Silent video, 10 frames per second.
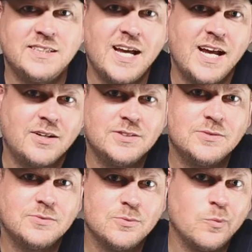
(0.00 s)

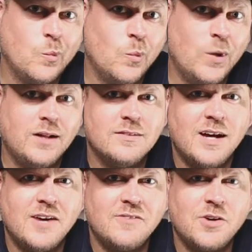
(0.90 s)
S.C.A.ers?
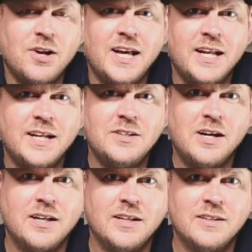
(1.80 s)
Well, I've gone ahead
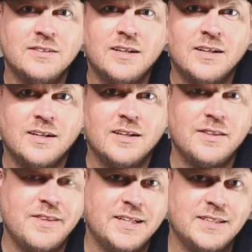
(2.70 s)
and done it.
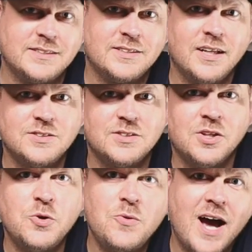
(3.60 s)
This is
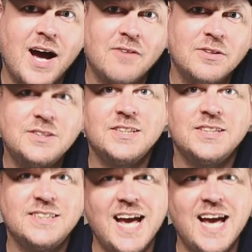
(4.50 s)
the new Novritsch